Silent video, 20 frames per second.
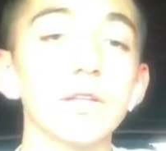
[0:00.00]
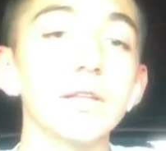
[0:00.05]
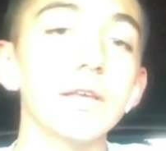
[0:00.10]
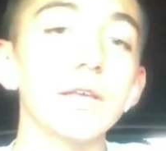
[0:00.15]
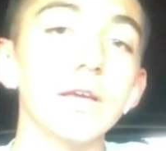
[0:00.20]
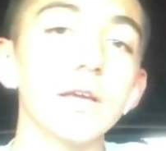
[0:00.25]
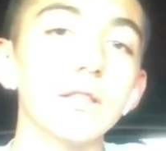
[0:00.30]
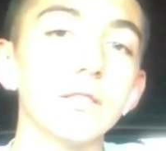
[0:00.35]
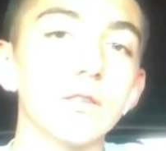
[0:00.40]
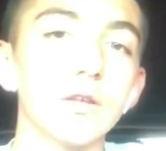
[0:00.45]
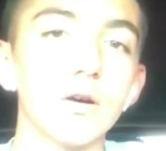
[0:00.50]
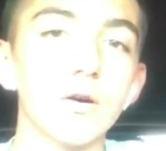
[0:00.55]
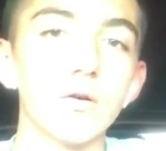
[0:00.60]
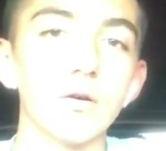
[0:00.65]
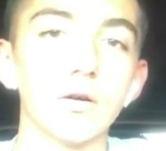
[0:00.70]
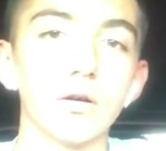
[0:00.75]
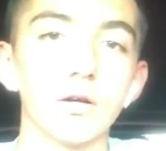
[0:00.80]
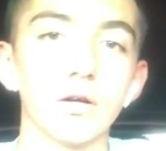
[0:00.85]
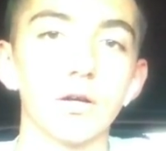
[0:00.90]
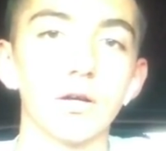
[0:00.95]
really it,
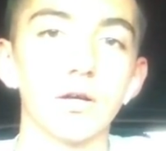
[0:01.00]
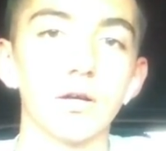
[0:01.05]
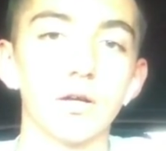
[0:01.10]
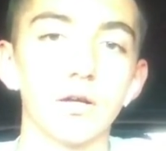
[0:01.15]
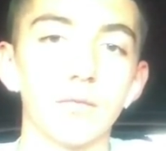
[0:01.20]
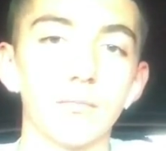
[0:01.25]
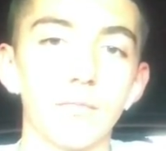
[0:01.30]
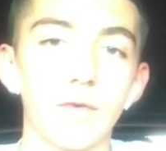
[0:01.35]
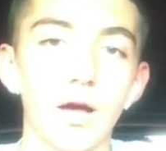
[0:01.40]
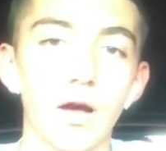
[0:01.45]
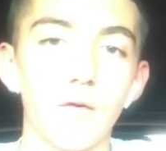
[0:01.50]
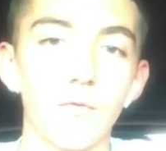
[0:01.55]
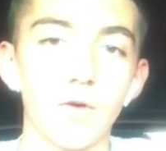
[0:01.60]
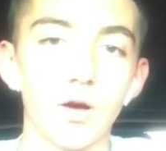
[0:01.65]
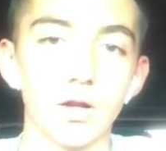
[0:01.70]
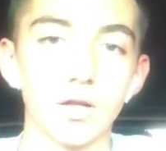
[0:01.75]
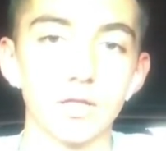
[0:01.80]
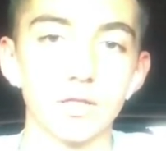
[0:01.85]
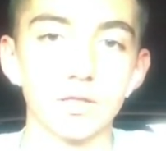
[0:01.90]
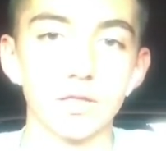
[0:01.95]
though. I
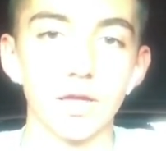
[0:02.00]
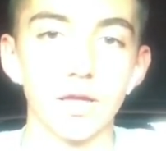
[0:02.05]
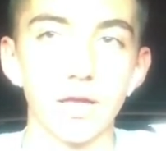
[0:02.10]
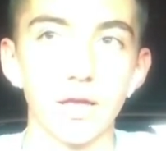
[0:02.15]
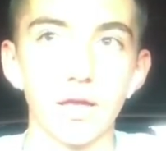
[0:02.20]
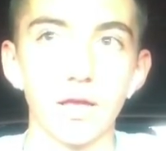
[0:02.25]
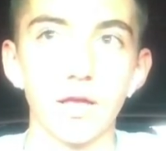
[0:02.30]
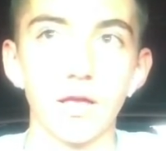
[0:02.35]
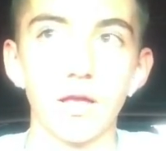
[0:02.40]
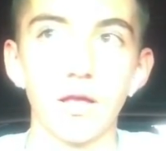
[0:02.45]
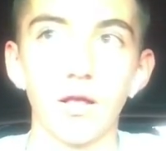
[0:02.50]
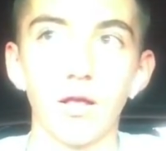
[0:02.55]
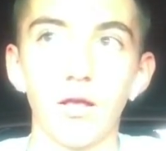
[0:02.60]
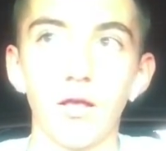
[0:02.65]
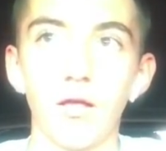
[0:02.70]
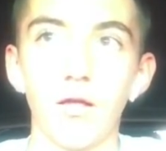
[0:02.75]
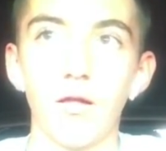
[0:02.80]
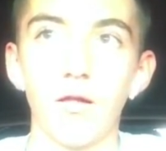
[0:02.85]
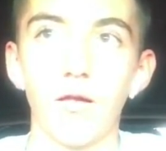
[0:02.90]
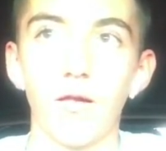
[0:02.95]
want to say
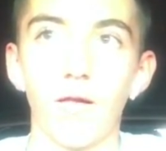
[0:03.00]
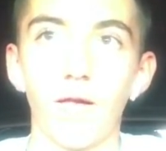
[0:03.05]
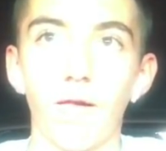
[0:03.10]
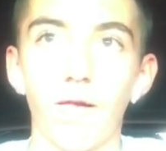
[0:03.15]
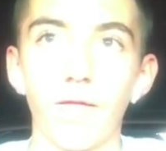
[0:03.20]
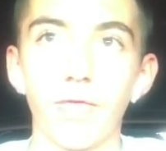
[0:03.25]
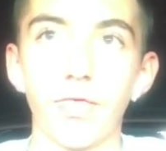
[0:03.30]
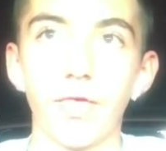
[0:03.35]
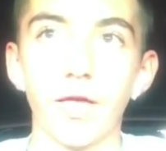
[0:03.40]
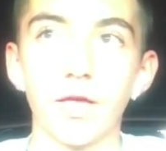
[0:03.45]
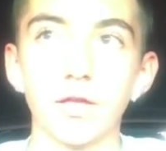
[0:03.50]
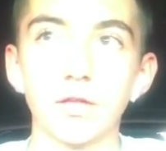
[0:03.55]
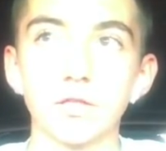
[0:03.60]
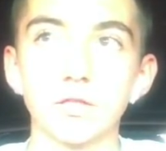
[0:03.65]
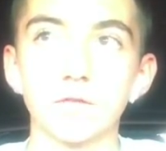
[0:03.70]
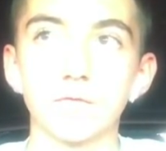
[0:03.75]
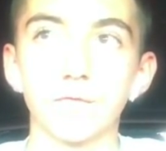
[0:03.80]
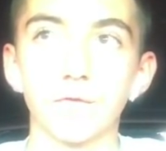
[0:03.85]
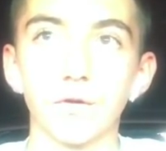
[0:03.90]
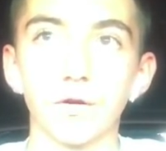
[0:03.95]

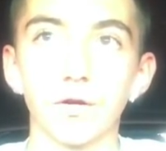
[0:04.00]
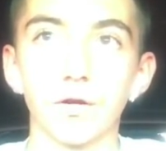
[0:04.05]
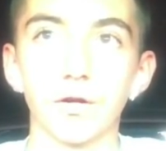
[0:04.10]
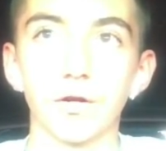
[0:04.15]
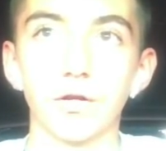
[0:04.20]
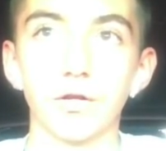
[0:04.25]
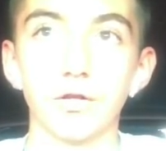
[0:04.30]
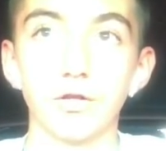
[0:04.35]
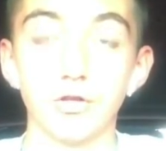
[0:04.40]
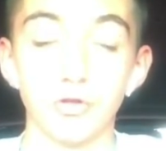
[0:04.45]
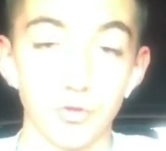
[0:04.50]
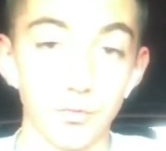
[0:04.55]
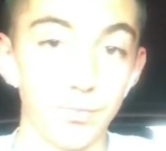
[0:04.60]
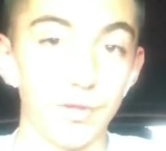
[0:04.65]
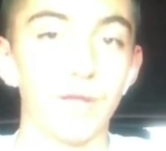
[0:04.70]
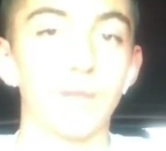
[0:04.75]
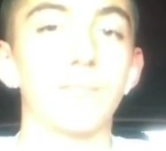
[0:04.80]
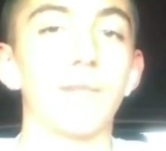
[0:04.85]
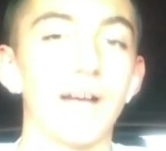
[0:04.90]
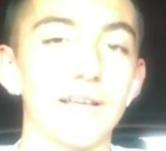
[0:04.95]
thanks for you
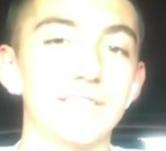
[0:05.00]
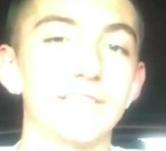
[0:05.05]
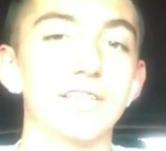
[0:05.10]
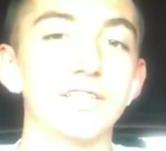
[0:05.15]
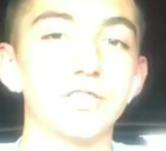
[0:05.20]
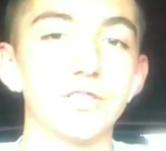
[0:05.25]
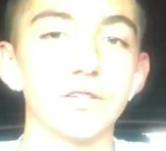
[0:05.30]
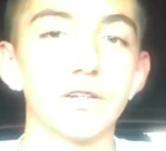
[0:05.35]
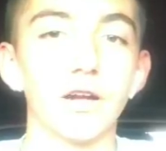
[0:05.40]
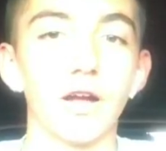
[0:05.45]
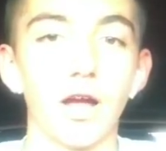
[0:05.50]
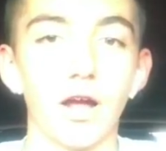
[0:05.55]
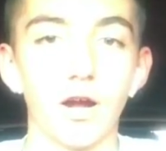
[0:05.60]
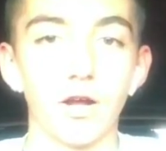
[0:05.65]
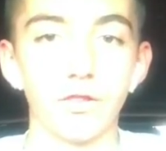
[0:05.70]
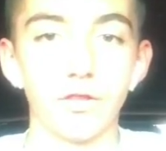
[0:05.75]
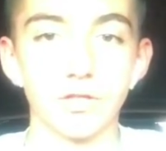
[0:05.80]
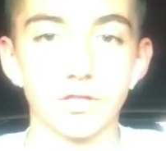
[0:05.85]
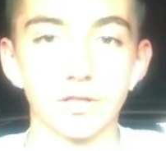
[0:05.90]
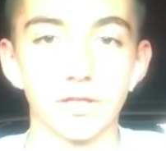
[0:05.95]
being my teacher. I
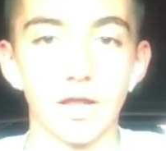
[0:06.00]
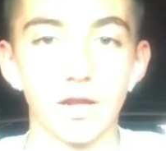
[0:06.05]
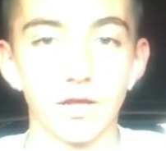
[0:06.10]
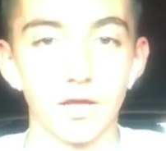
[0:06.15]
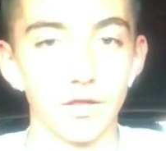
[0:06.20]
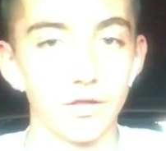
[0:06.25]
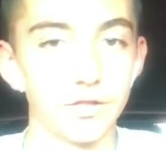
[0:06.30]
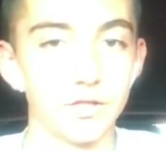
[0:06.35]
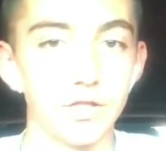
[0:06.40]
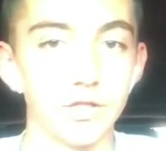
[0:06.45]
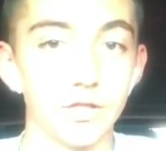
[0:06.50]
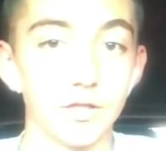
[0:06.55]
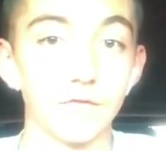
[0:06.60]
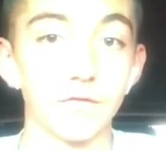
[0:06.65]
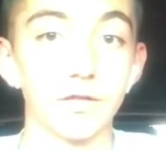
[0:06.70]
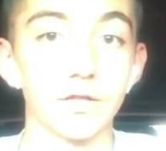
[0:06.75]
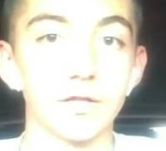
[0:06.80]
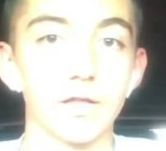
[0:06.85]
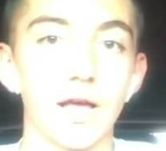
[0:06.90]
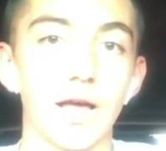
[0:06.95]
heard there's a lot of other teachers
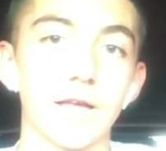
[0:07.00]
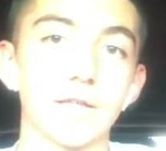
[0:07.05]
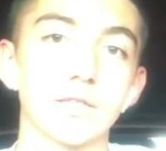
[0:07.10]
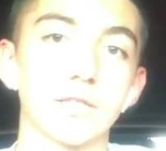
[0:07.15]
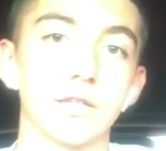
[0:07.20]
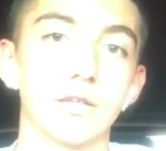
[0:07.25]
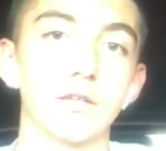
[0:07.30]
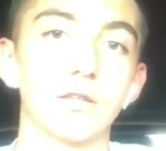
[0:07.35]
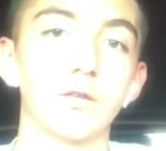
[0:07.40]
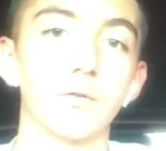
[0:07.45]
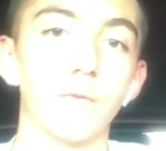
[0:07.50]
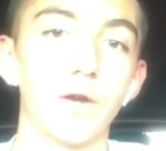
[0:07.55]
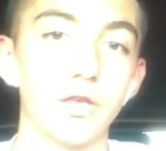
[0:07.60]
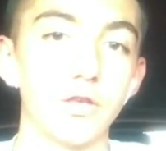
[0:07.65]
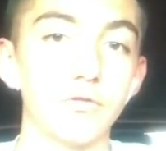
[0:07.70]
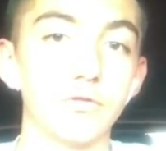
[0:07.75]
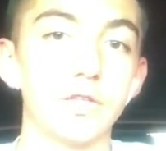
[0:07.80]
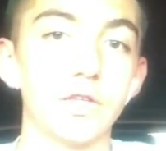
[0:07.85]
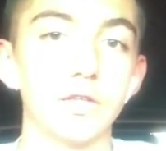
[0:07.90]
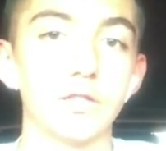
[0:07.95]
for this class, and the way
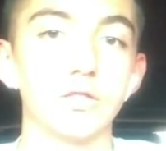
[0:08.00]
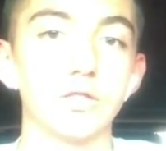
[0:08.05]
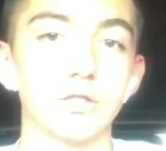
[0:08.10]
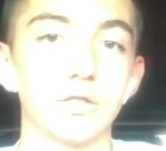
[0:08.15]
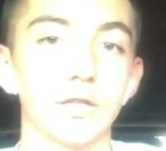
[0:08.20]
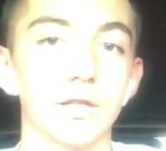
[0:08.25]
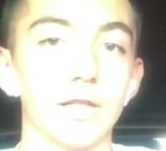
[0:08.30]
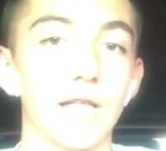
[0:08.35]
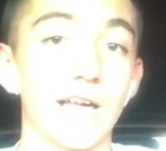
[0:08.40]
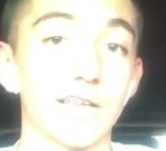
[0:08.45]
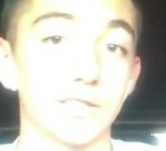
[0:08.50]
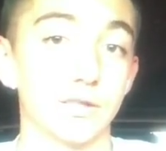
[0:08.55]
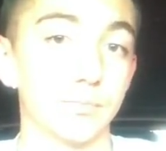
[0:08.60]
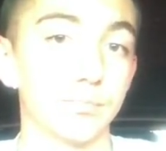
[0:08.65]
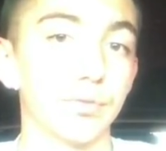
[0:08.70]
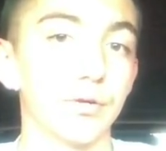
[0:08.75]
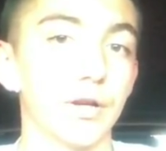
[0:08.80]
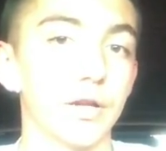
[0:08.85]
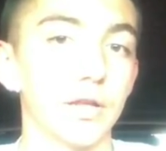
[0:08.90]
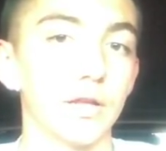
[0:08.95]
you teach the class is
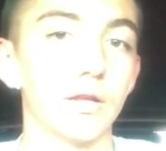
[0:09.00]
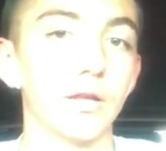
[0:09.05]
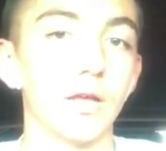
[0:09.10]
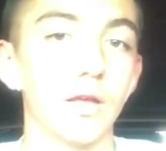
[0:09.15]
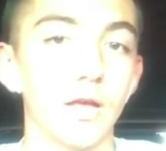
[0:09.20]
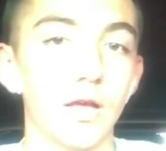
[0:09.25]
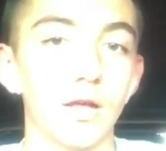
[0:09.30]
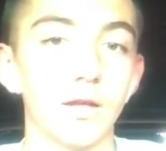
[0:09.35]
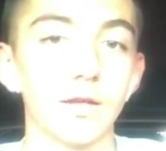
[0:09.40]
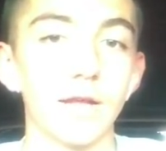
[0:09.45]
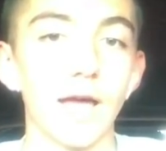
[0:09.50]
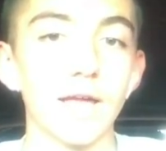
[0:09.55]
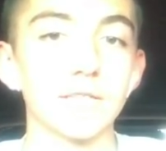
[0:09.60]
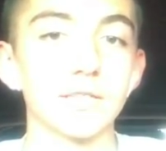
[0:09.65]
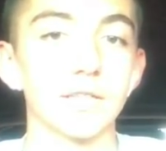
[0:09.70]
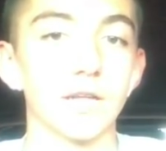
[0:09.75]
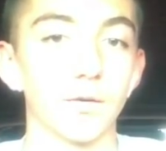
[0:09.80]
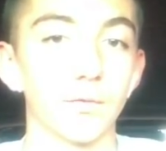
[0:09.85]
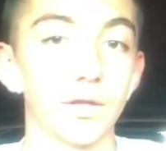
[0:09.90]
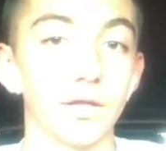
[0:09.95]
pretty
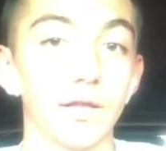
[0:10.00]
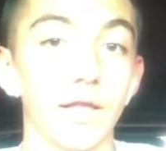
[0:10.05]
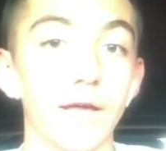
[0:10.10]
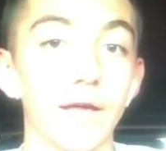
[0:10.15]
nice, and I really